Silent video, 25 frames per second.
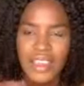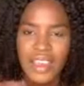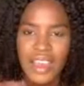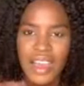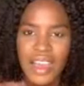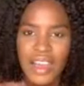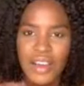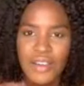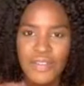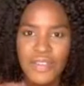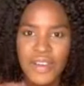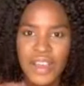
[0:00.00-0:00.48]

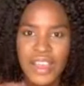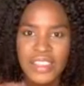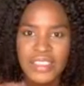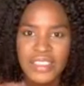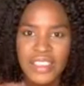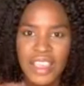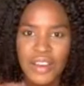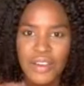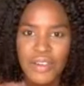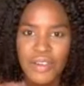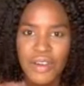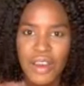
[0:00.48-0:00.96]
How
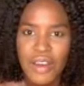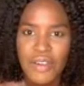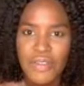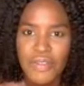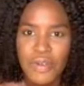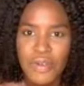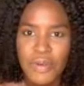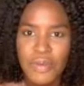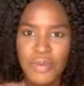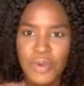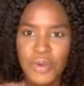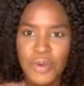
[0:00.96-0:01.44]
far is
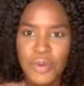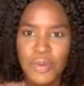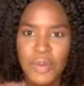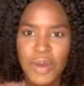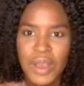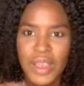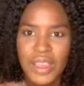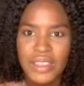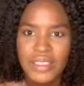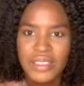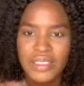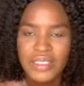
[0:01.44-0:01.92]
Accra from
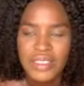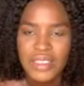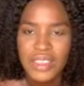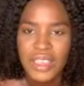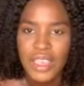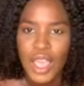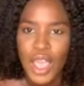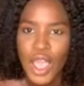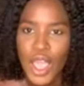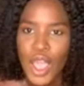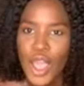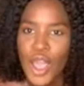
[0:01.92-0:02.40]

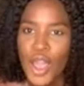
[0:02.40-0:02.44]
Kumasi?